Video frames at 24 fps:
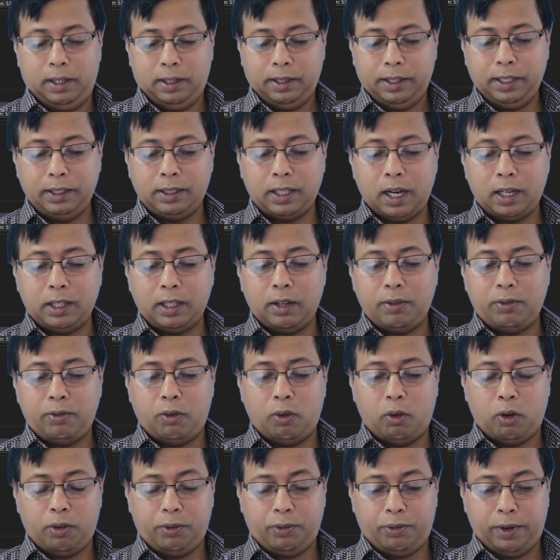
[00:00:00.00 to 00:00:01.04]
These are the
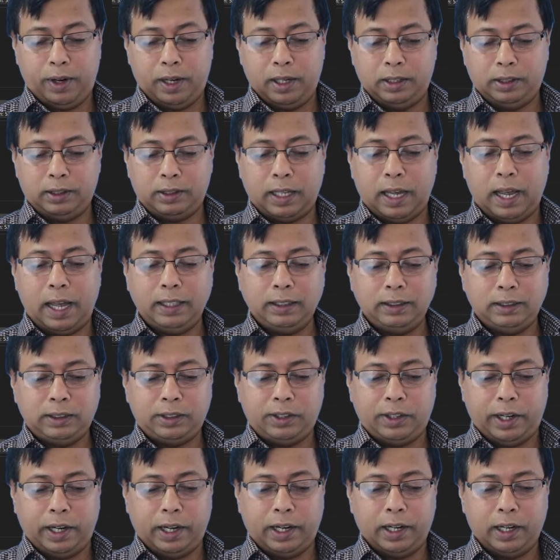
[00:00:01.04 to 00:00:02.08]
4 fields as
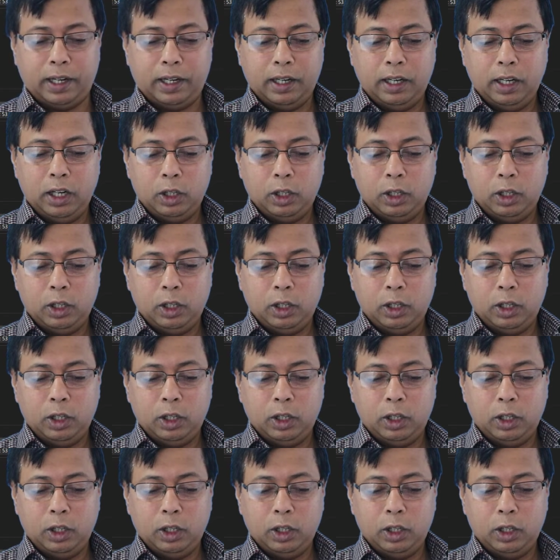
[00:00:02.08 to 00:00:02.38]
string.